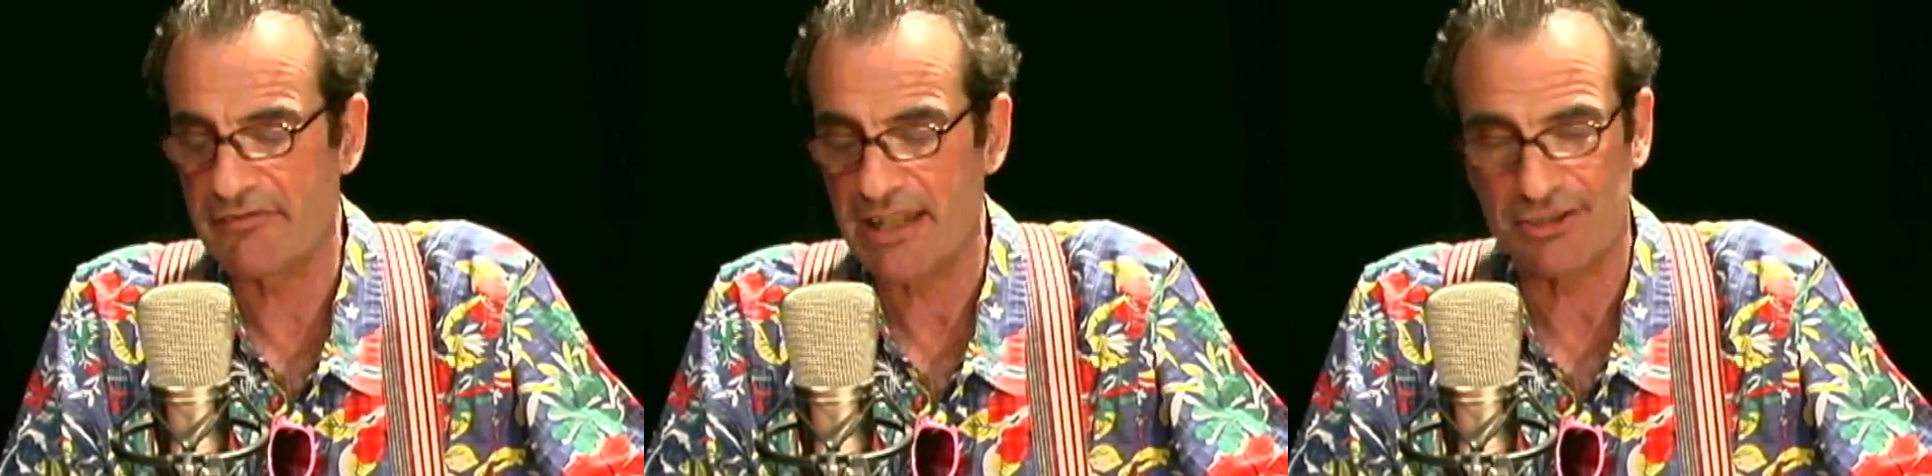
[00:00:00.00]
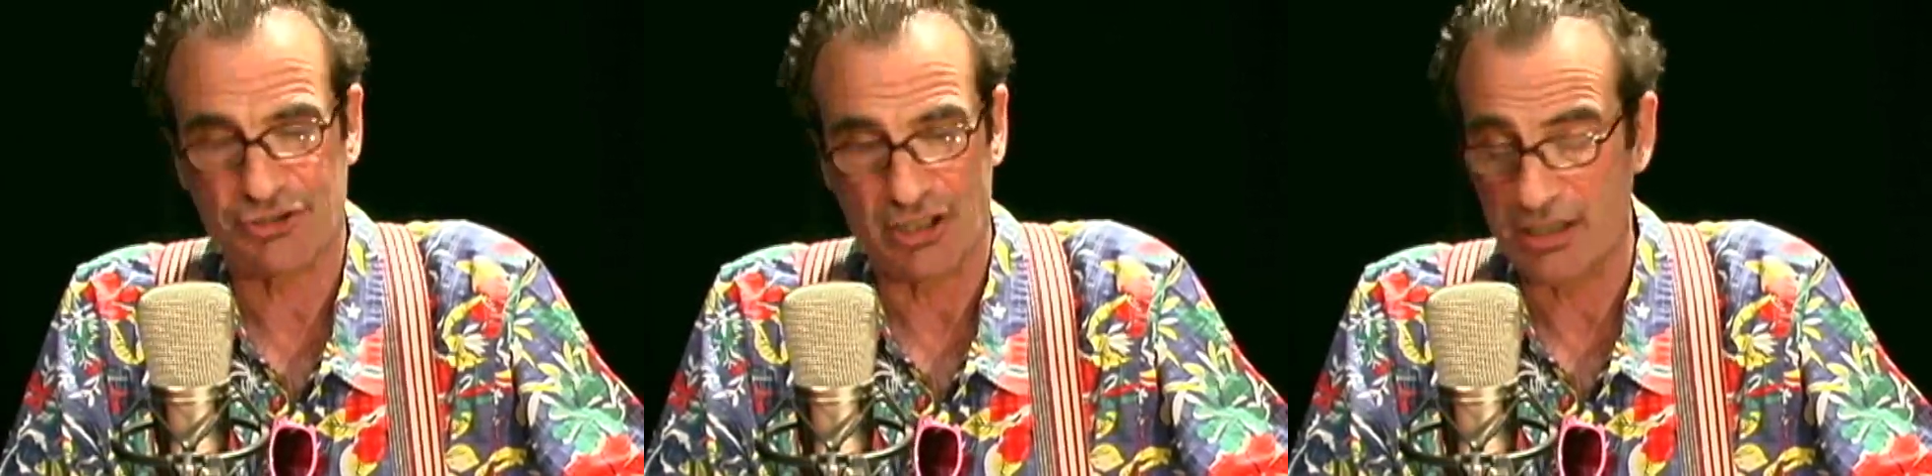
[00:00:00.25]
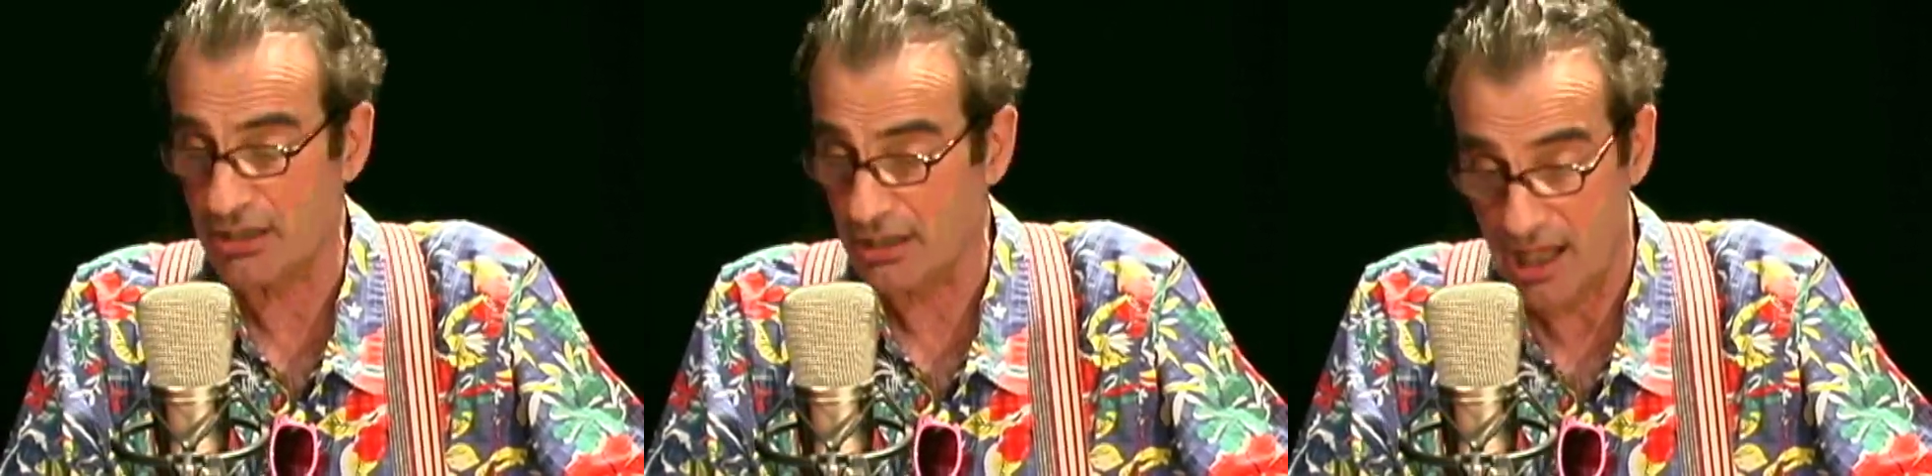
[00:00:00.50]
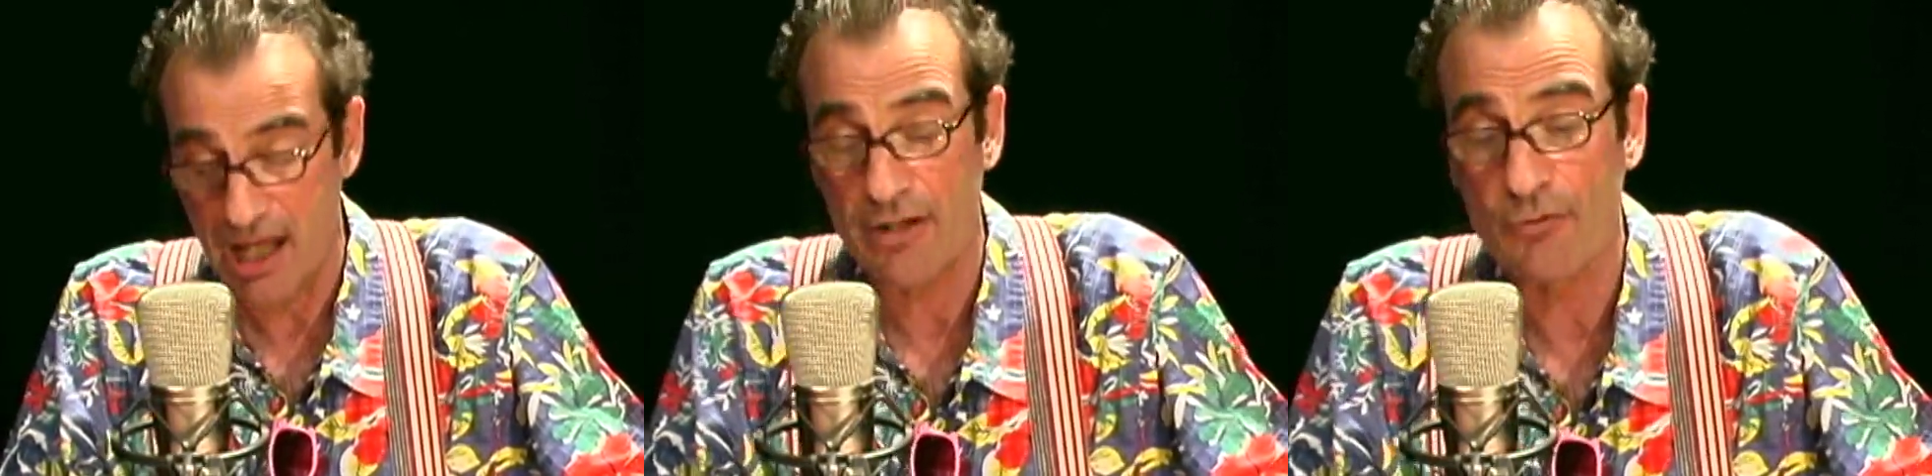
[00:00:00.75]
That's a
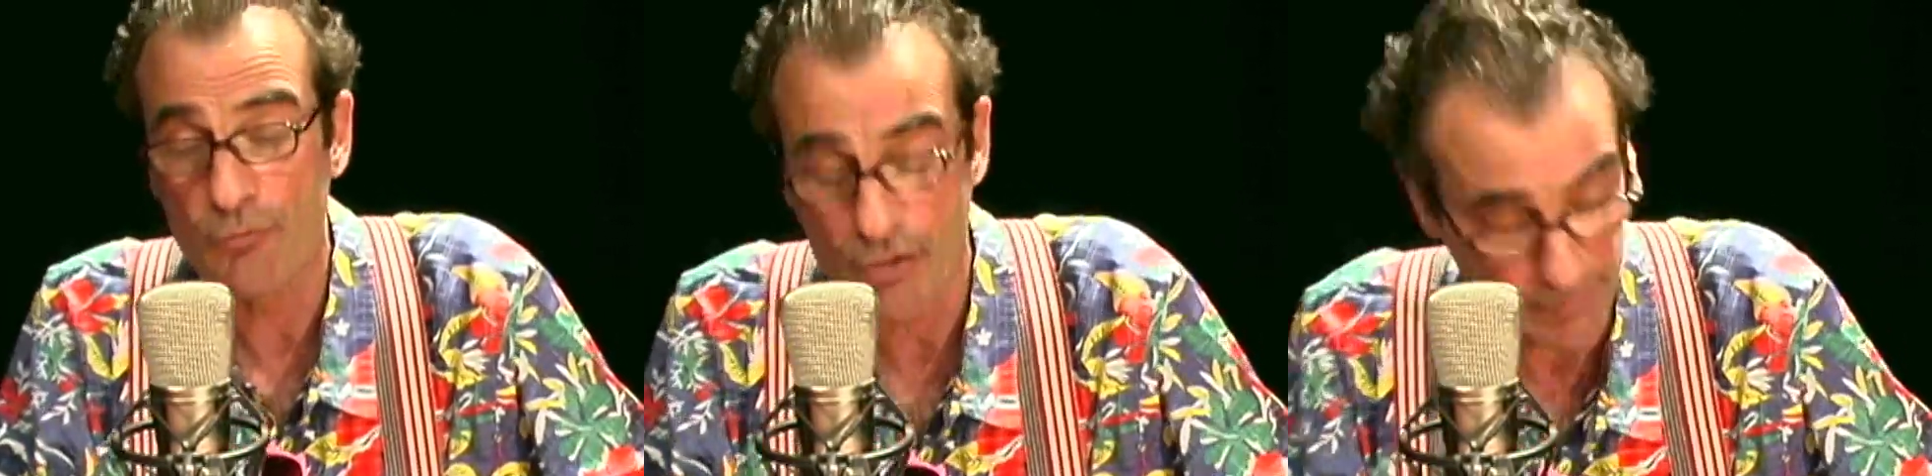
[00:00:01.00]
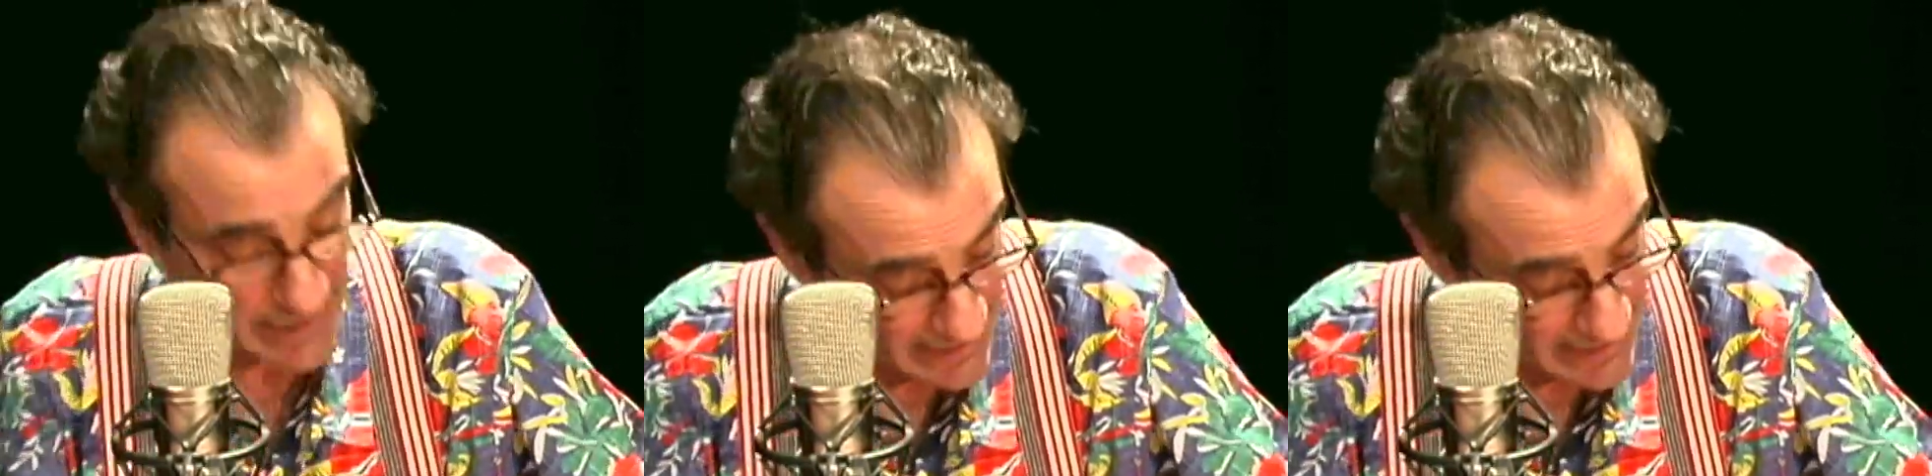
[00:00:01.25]
lot of woman.